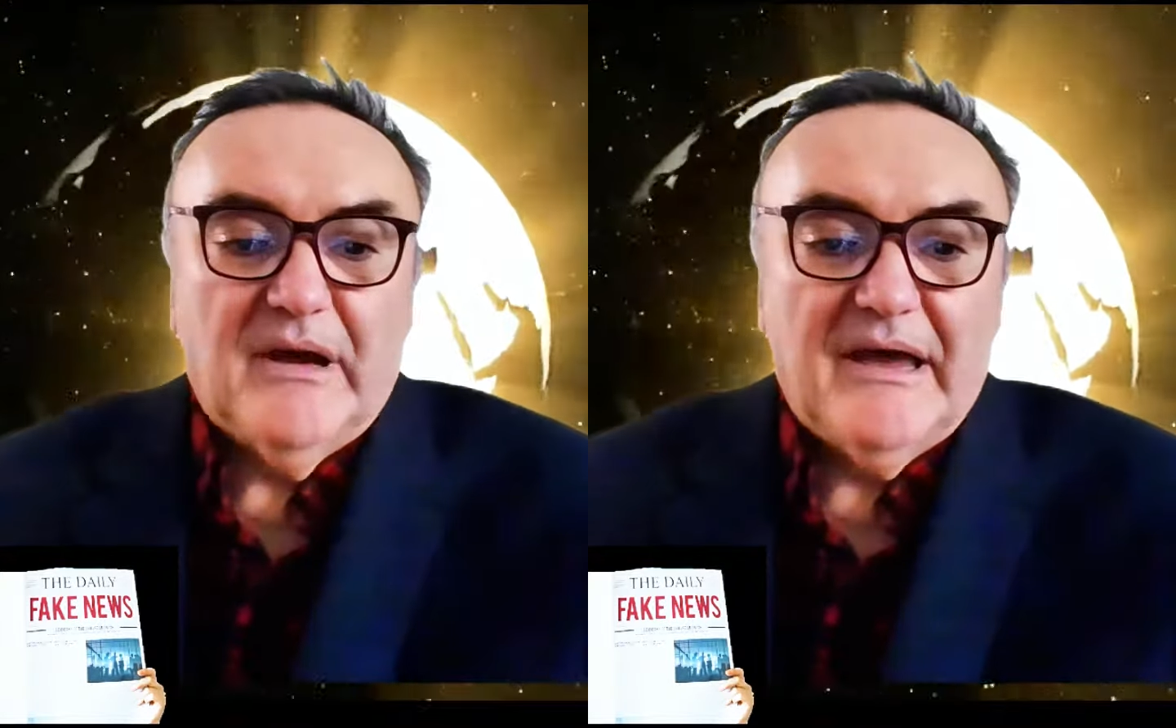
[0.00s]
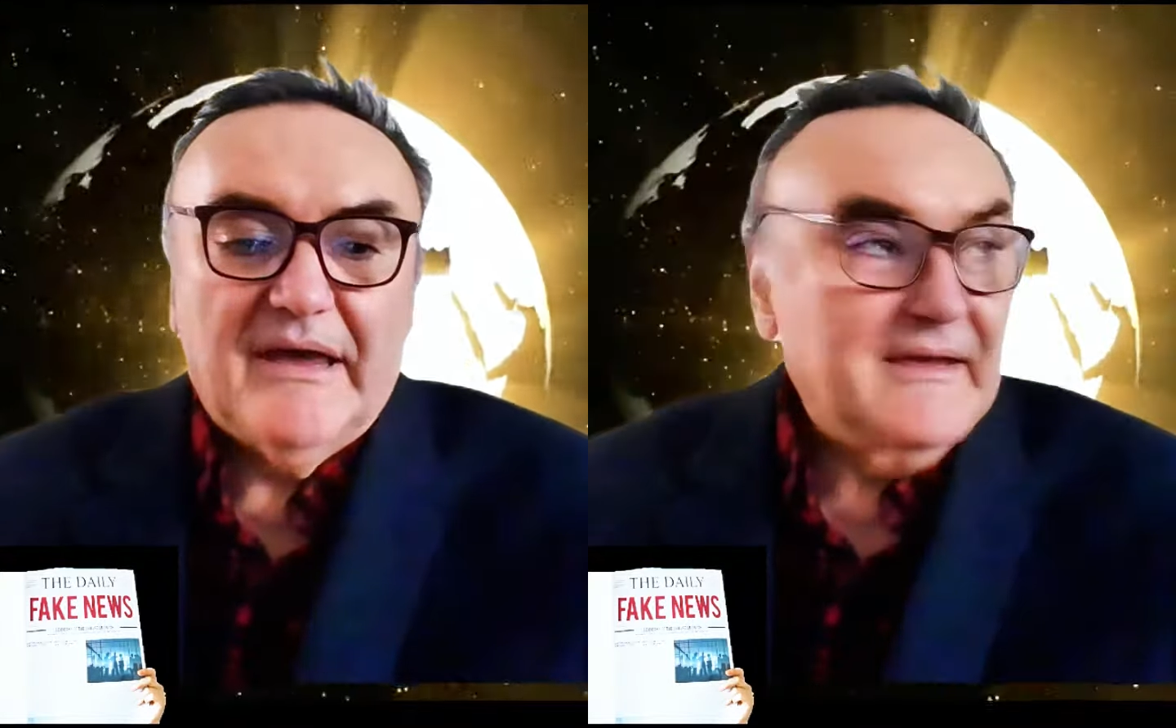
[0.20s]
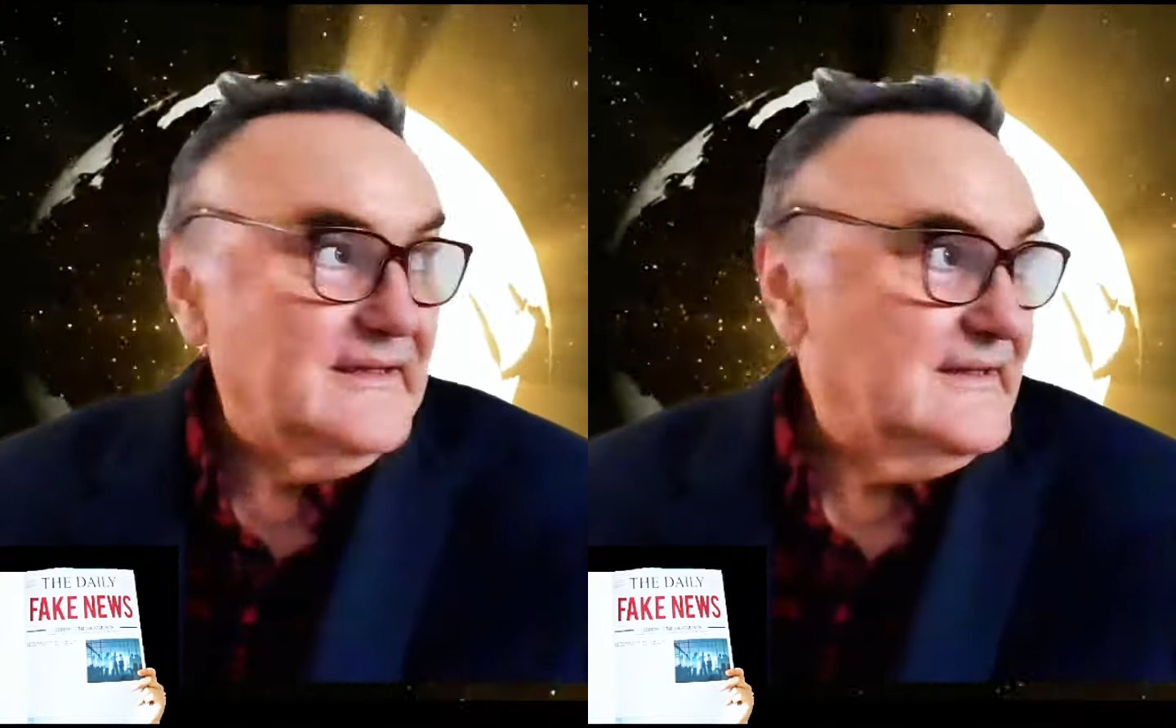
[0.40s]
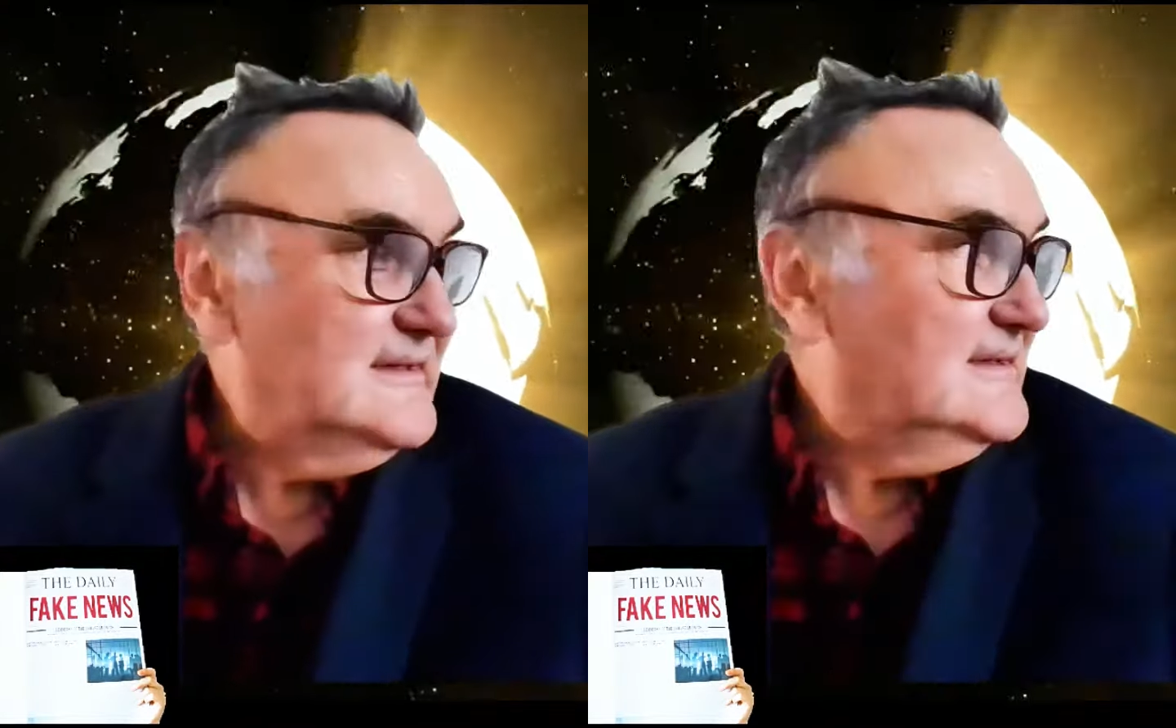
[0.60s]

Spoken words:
my